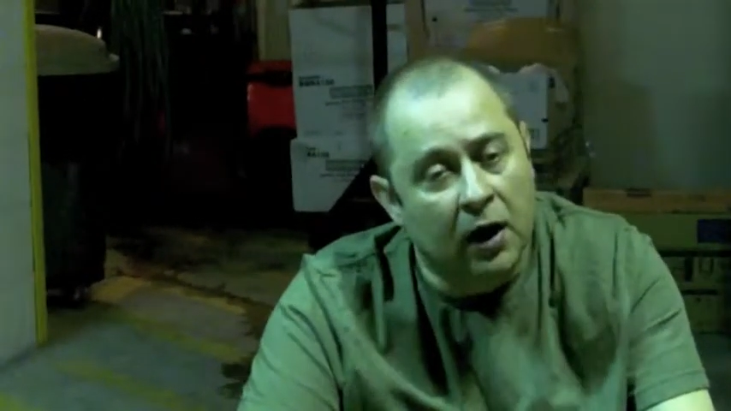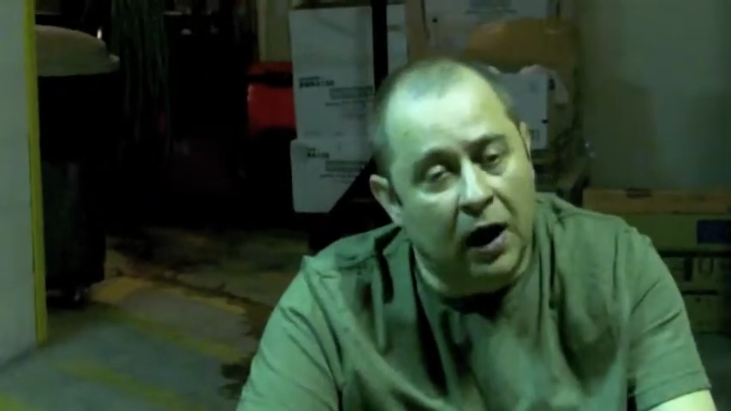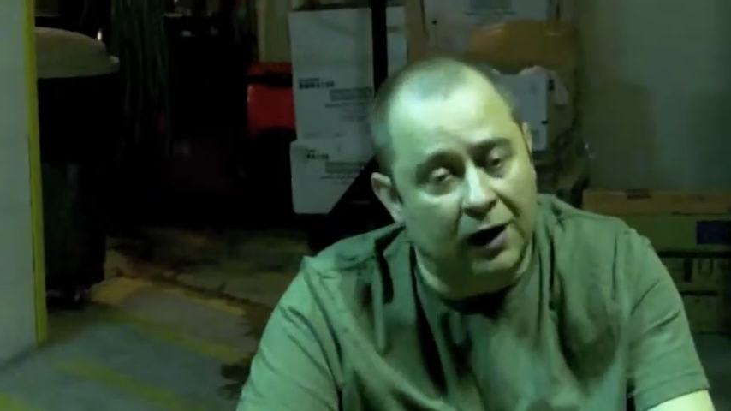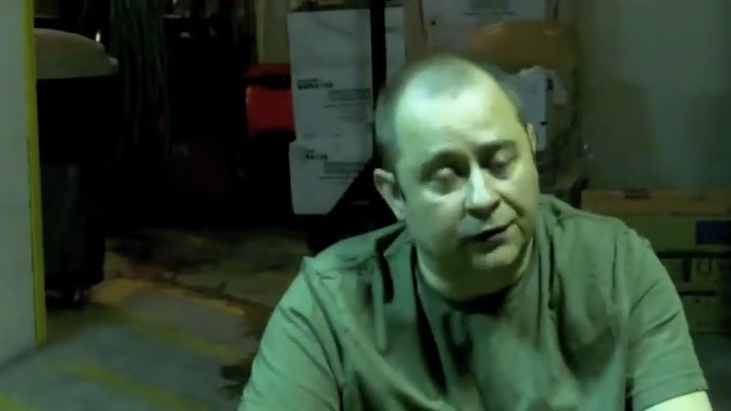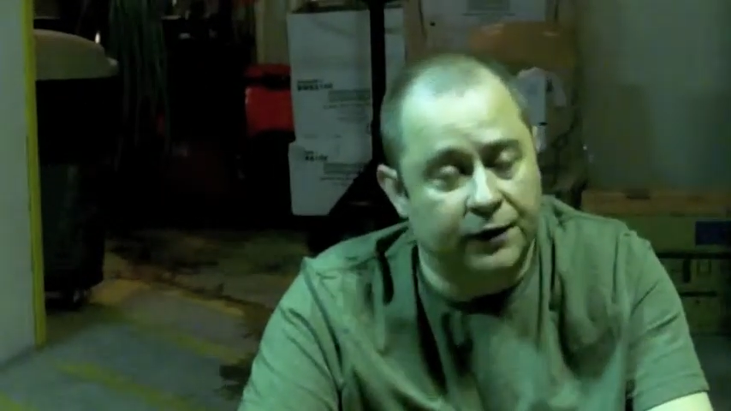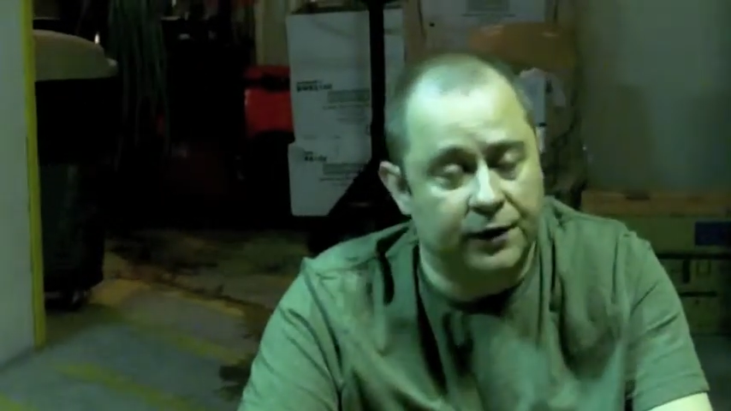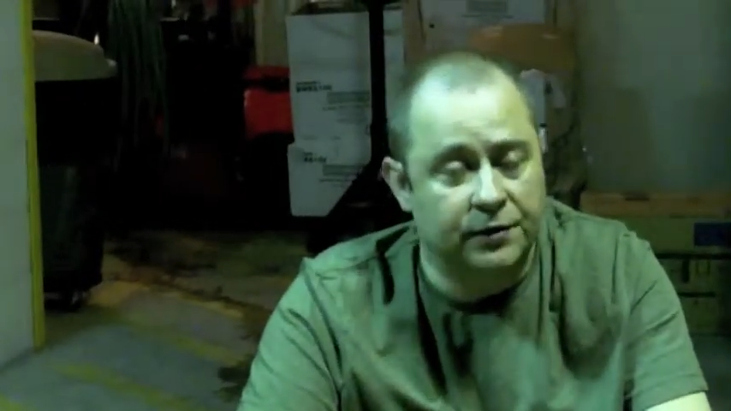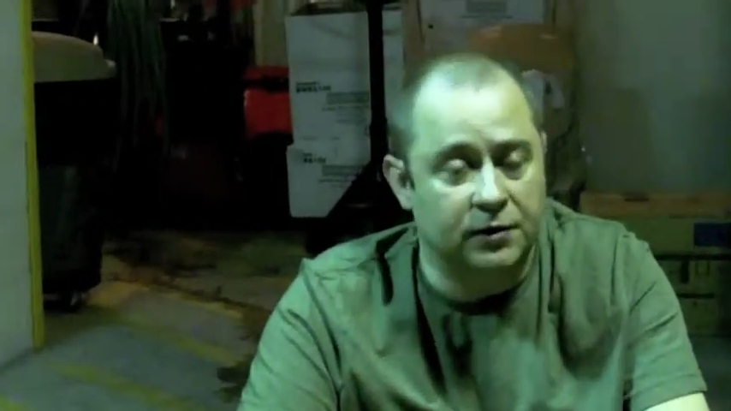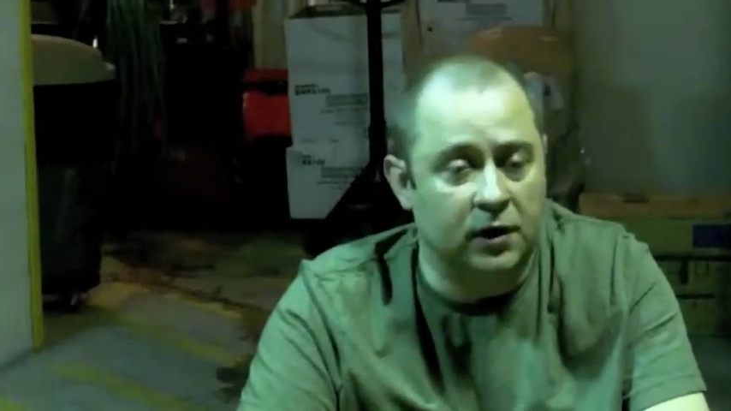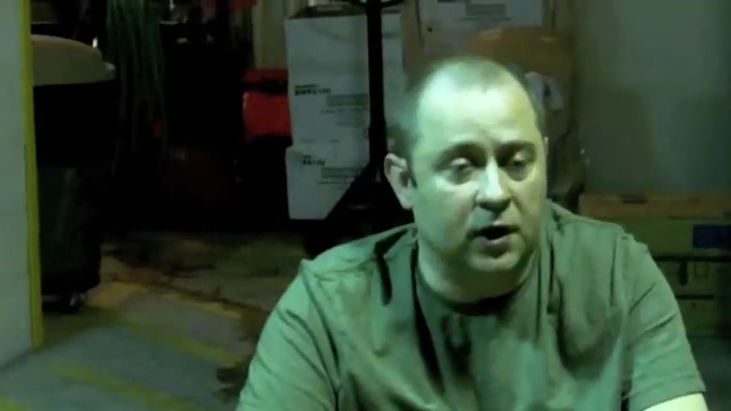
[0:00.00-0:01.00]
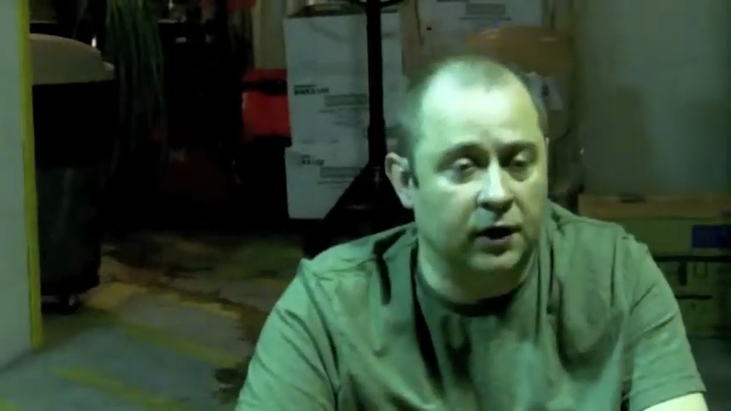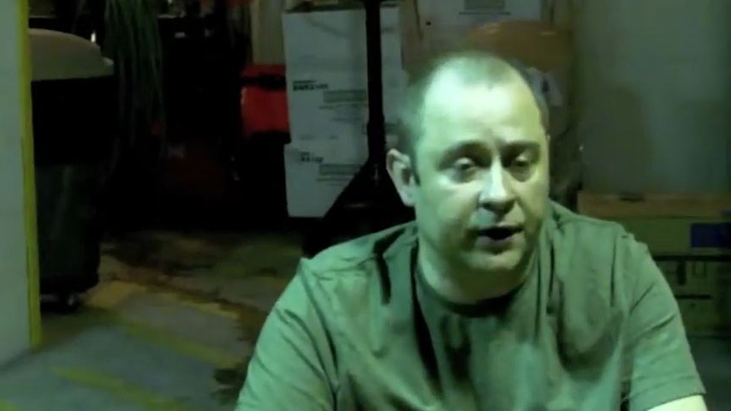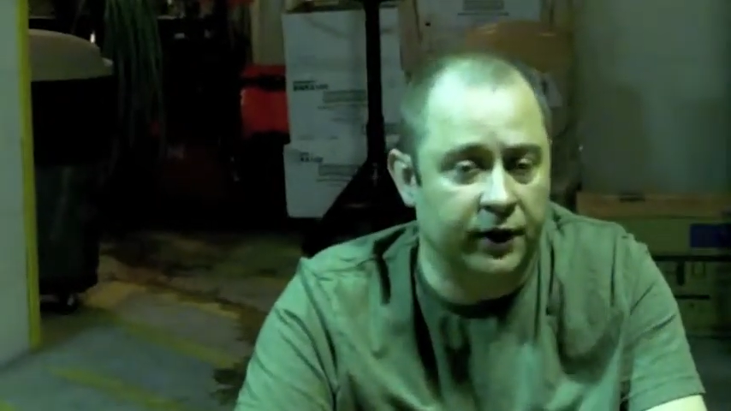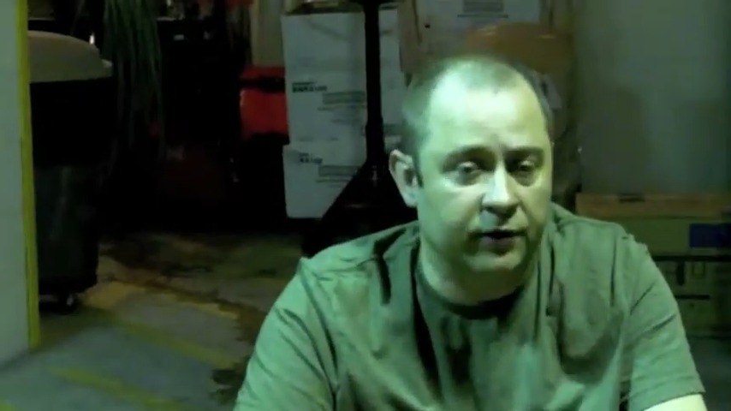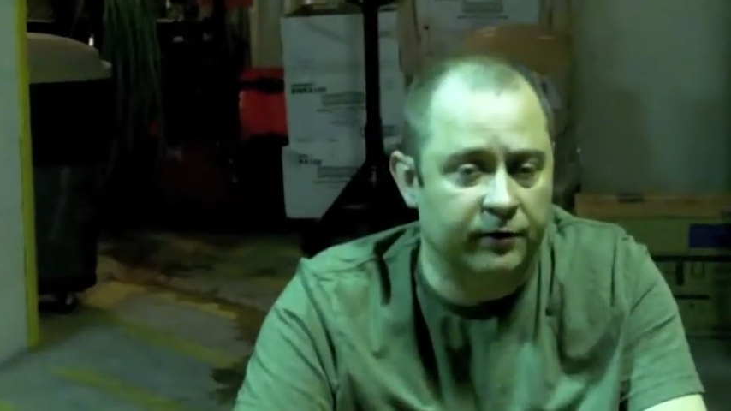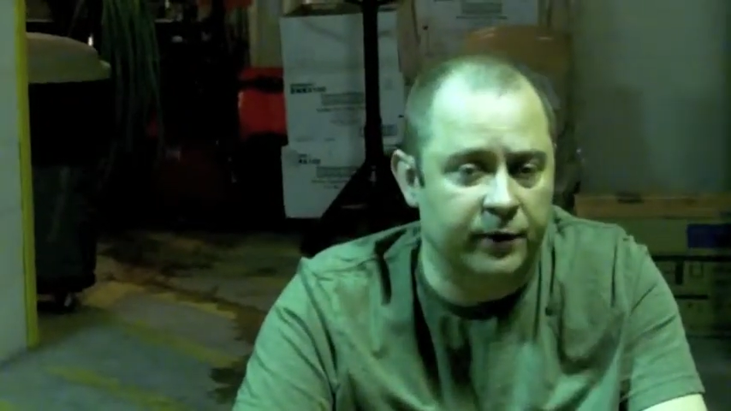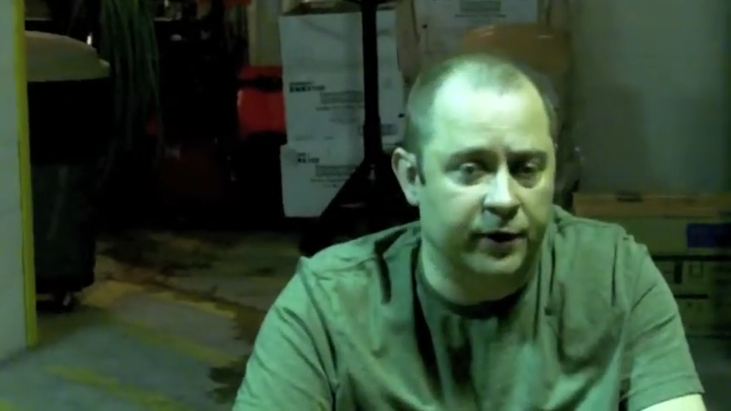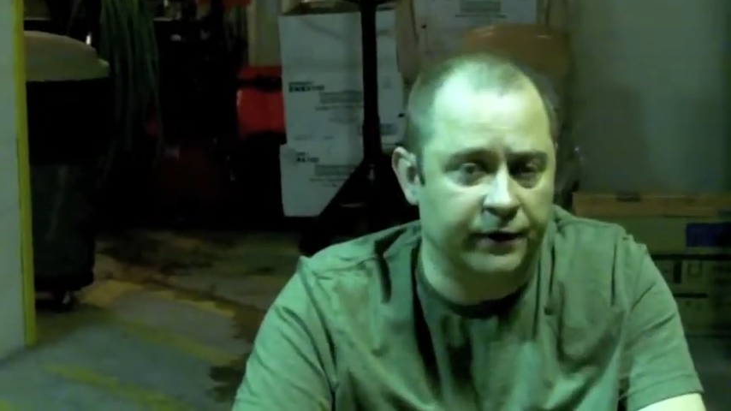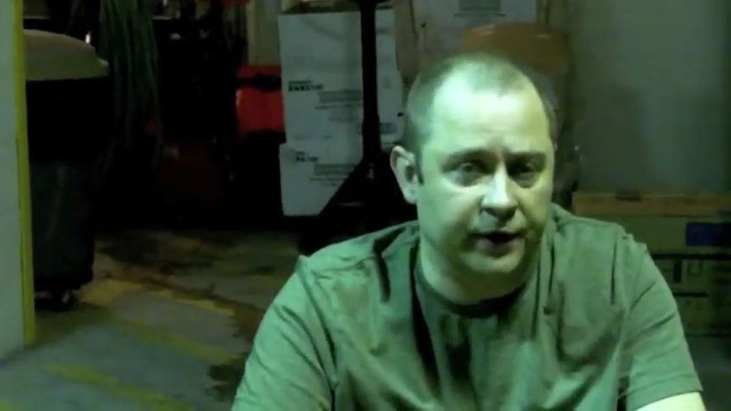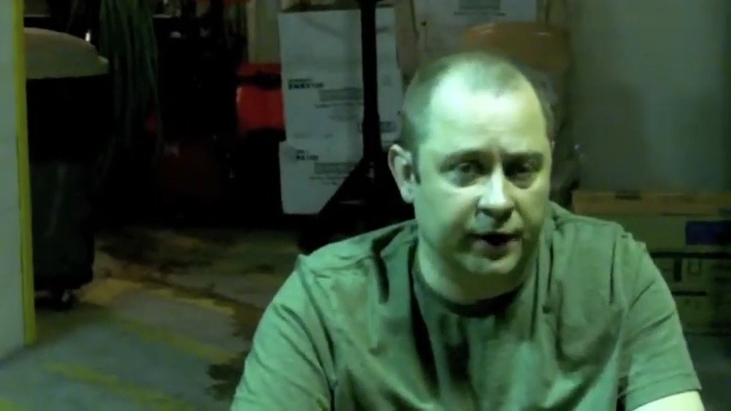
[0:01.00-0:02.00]
address, date of
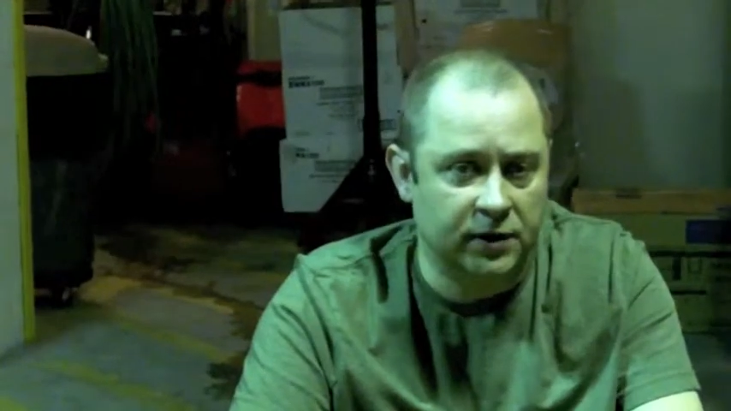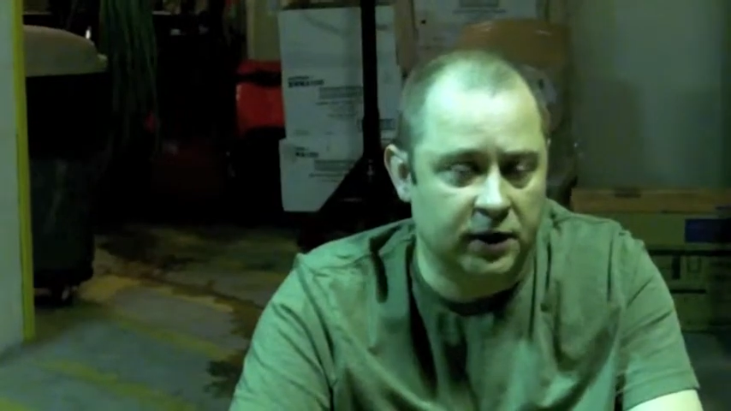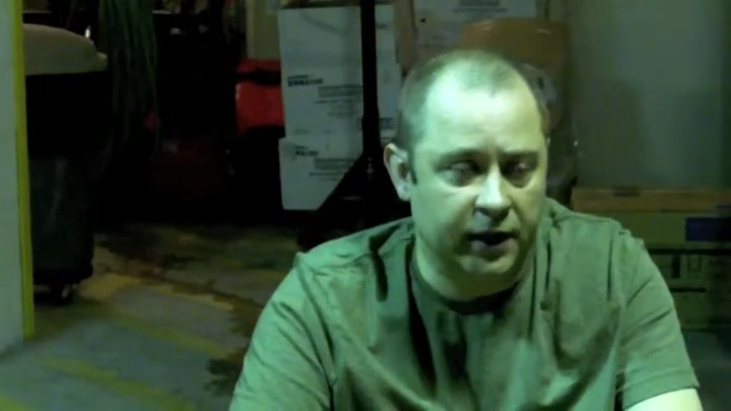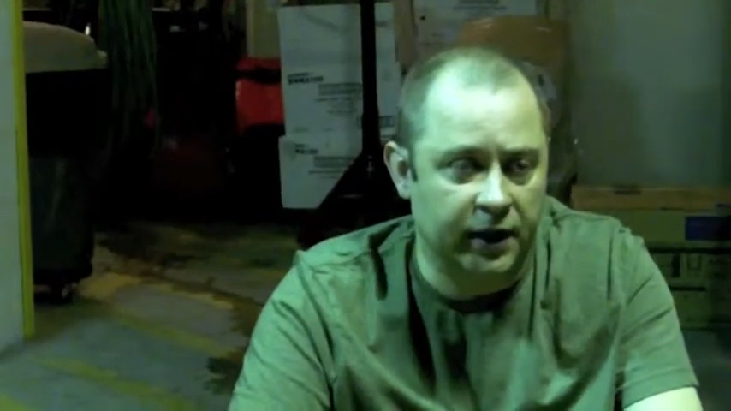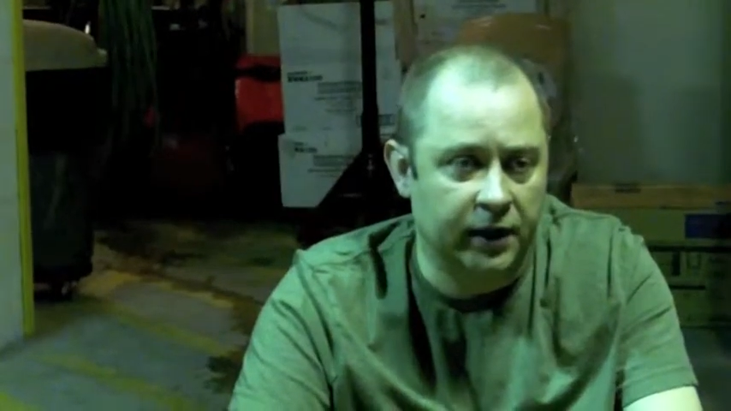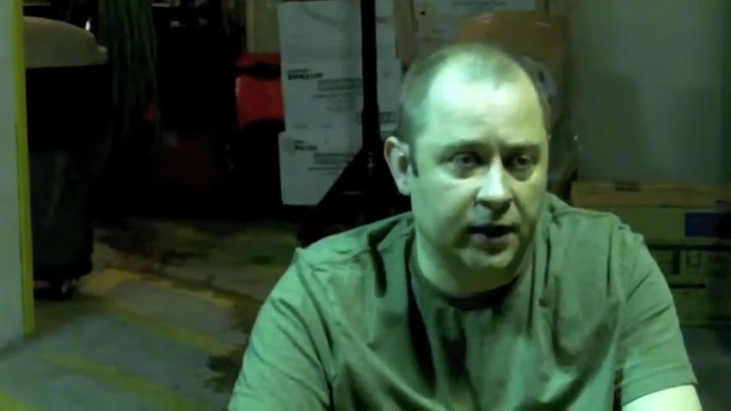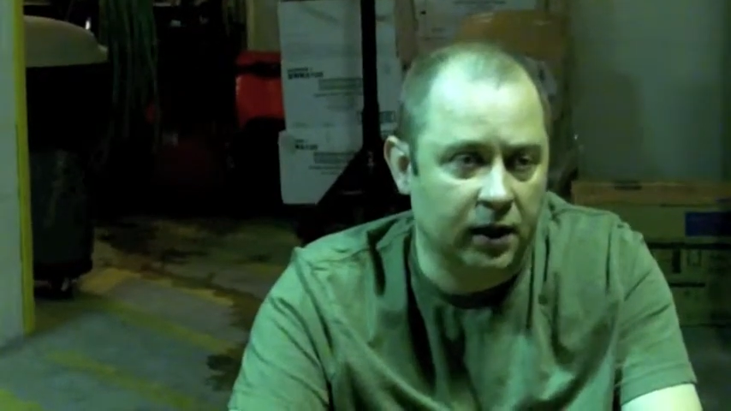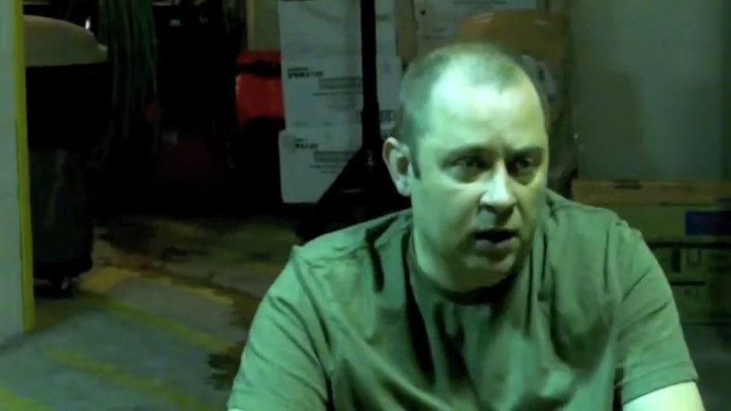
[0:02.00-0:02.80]
birth, and things like that.